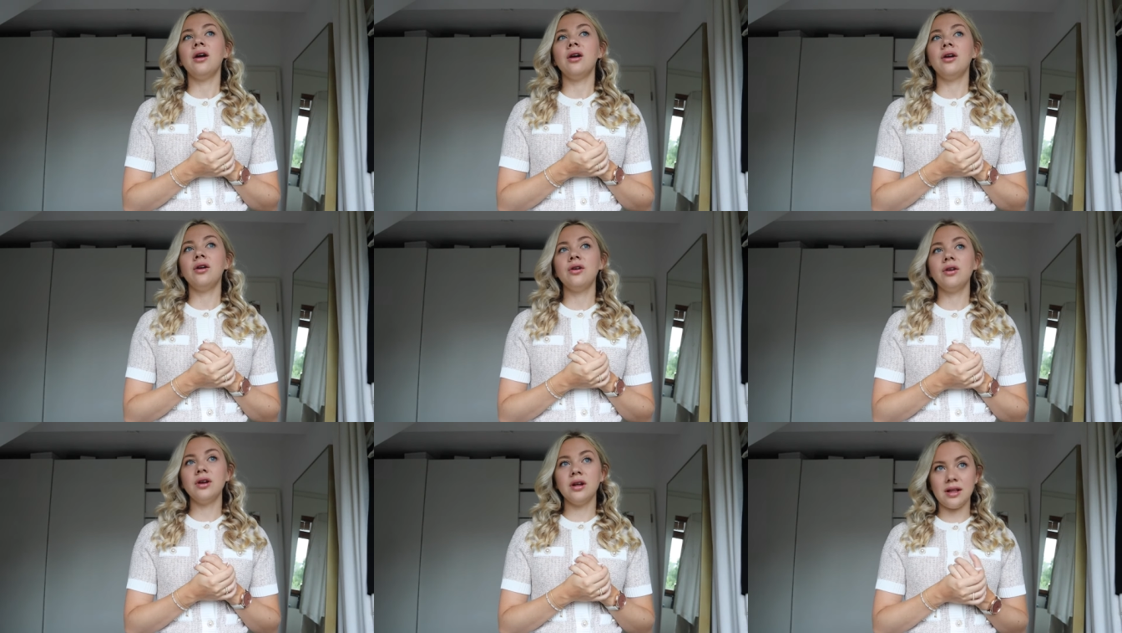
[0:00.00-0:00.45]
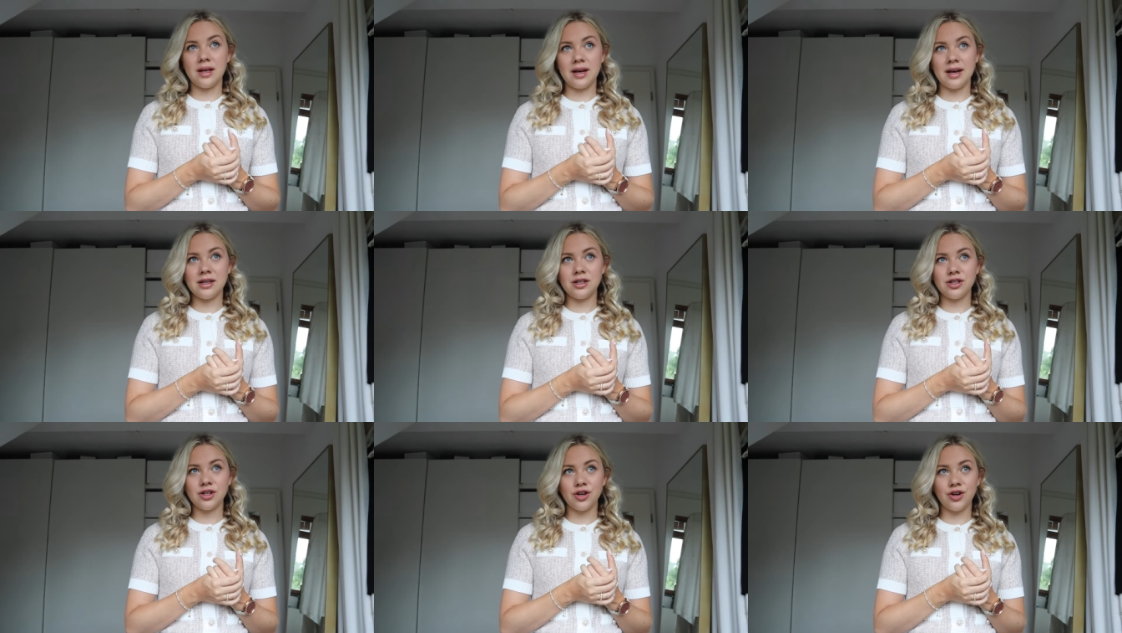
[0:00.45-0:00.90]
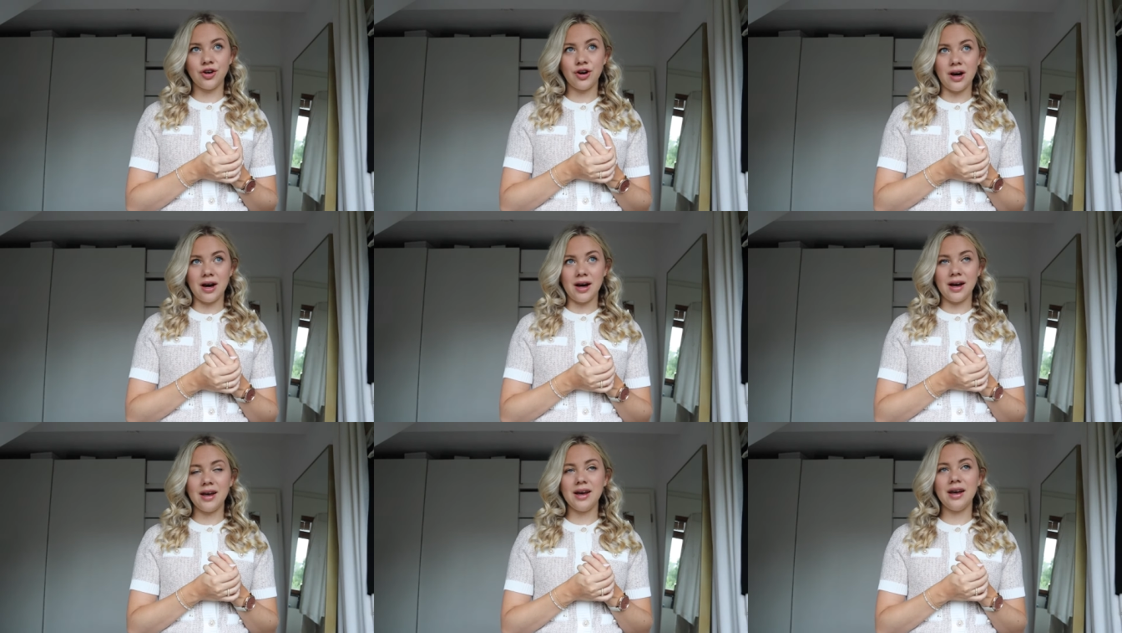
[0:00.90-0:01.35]
really had to
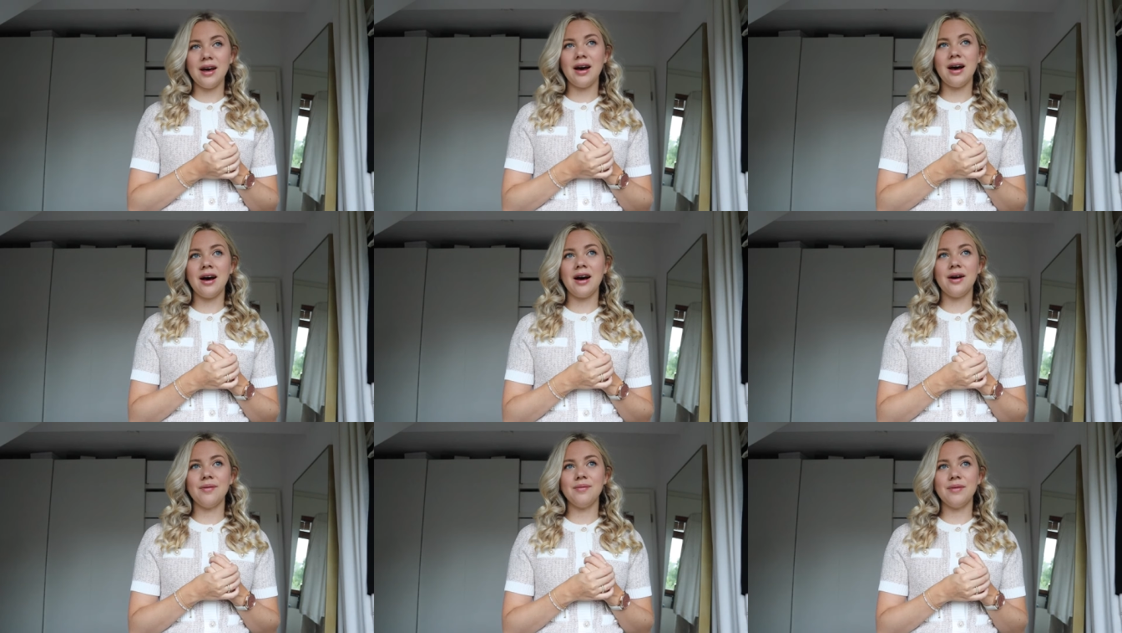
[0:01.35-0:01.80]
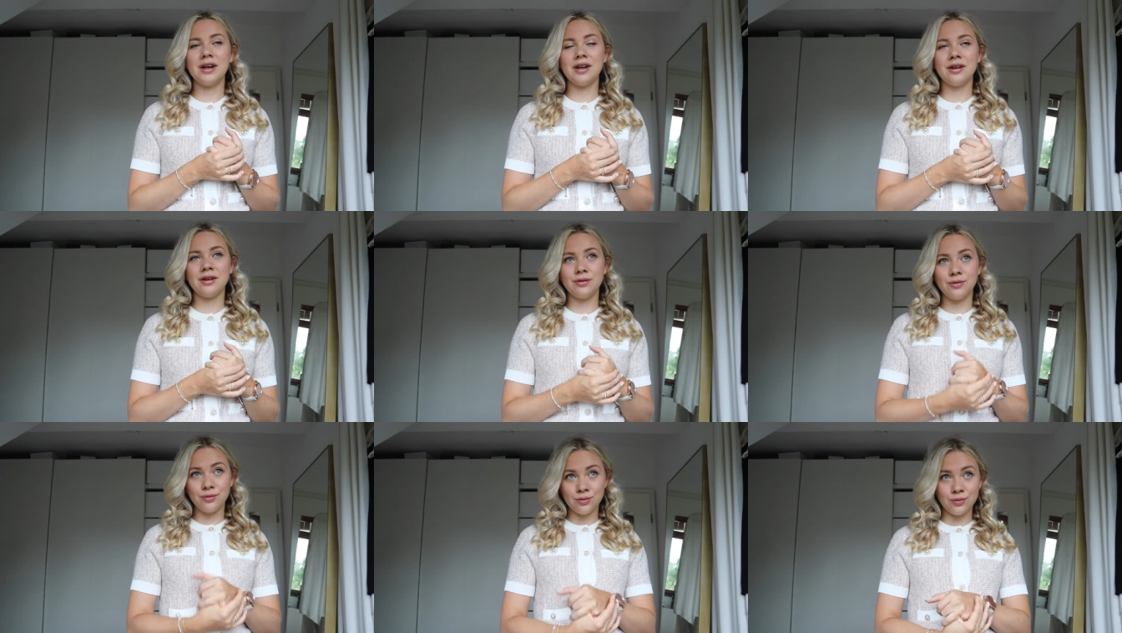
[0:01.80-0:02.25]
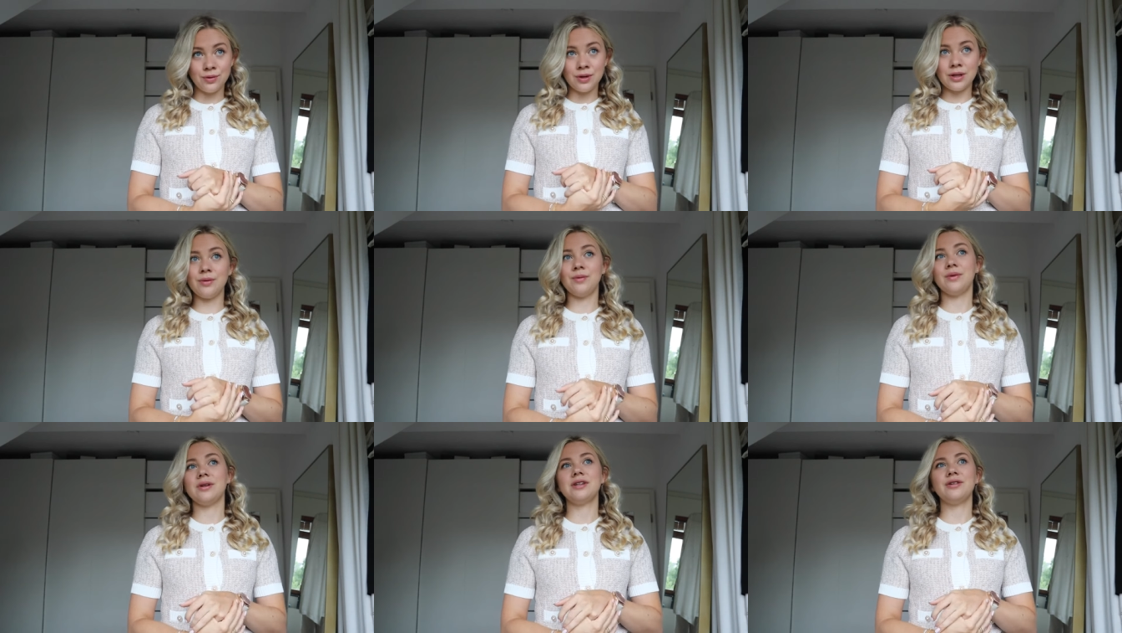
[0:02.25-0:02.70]
cry. And I
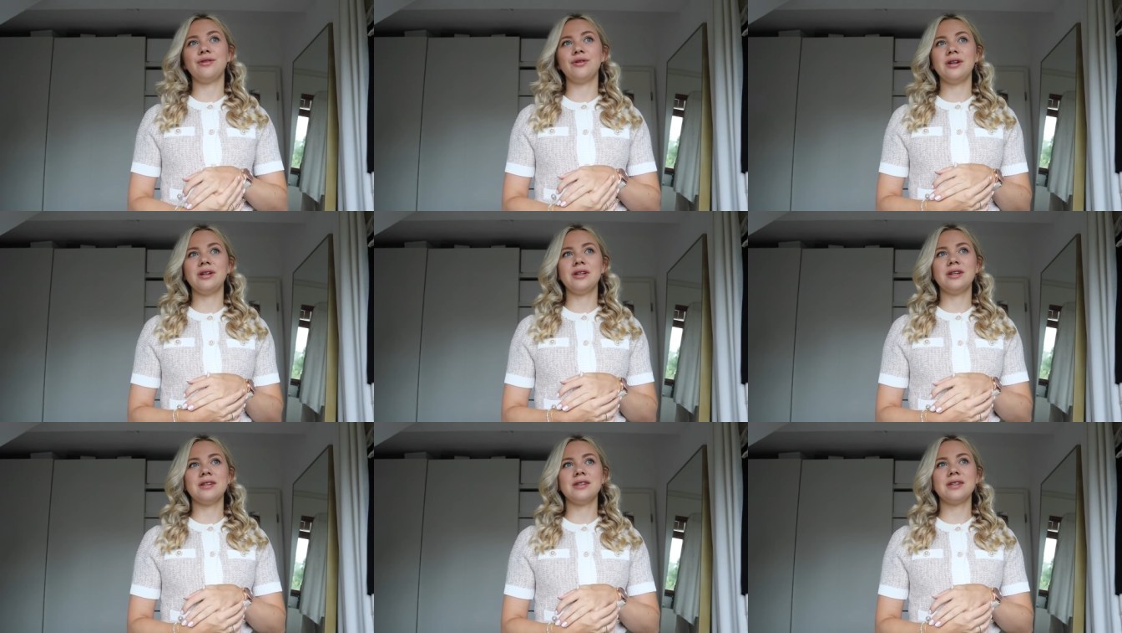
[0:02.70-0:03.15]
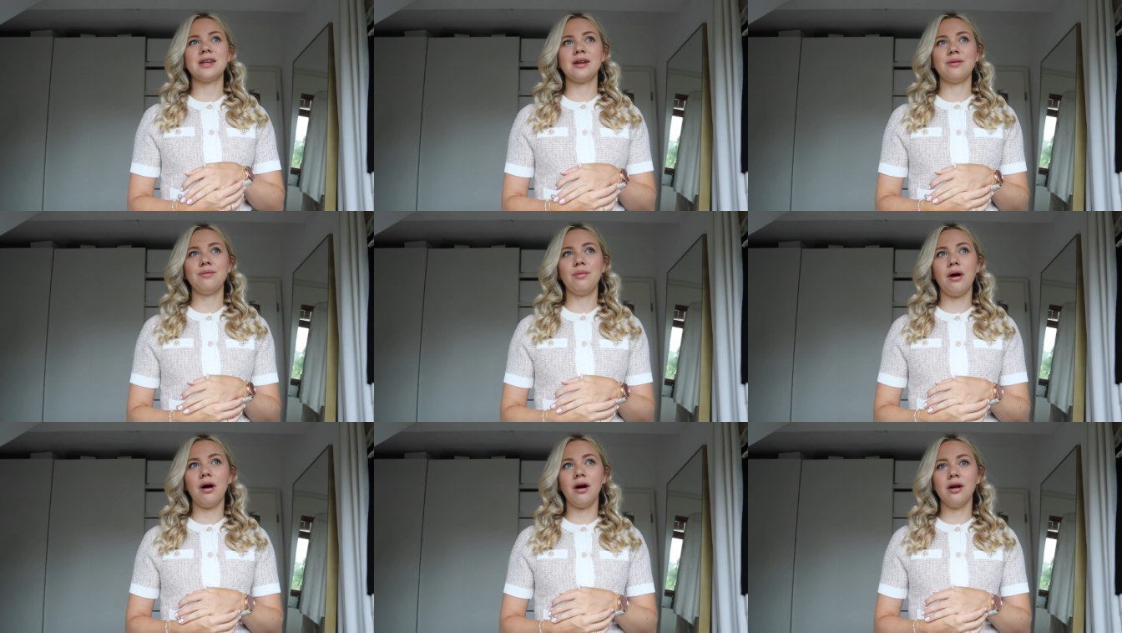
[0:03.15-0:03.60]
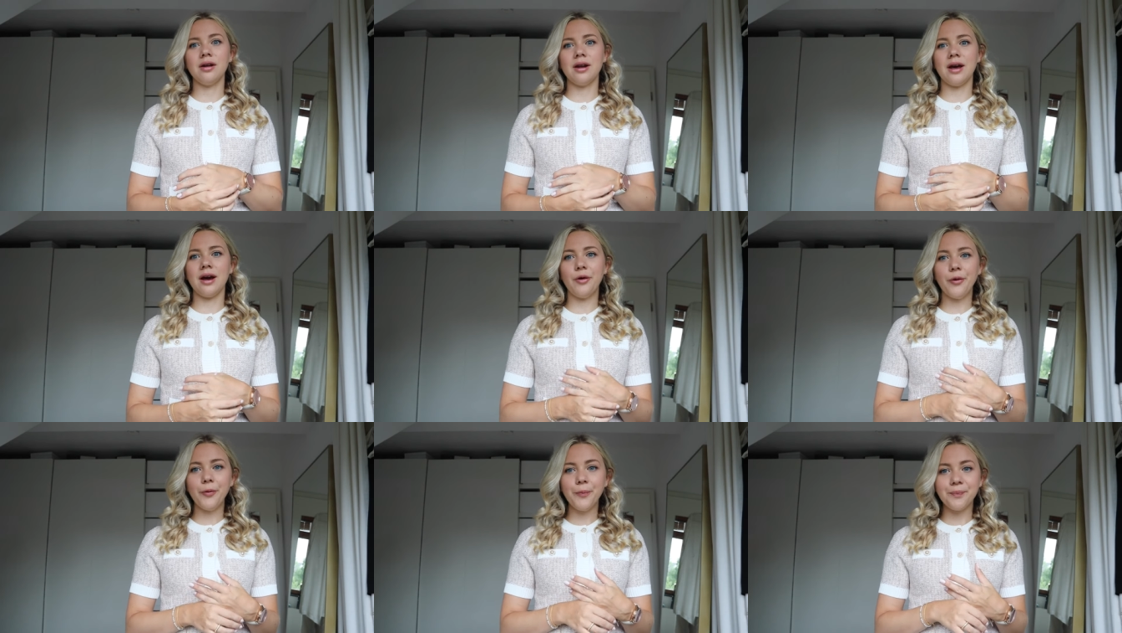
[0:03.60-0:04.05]
really want to read the second part
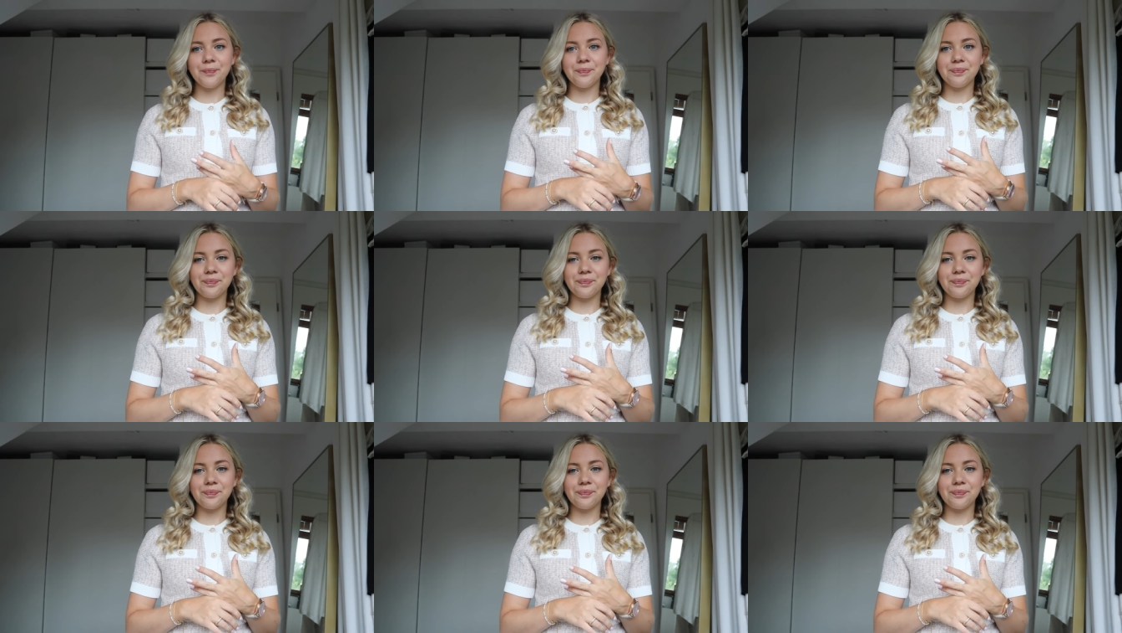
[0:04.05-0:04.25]
now.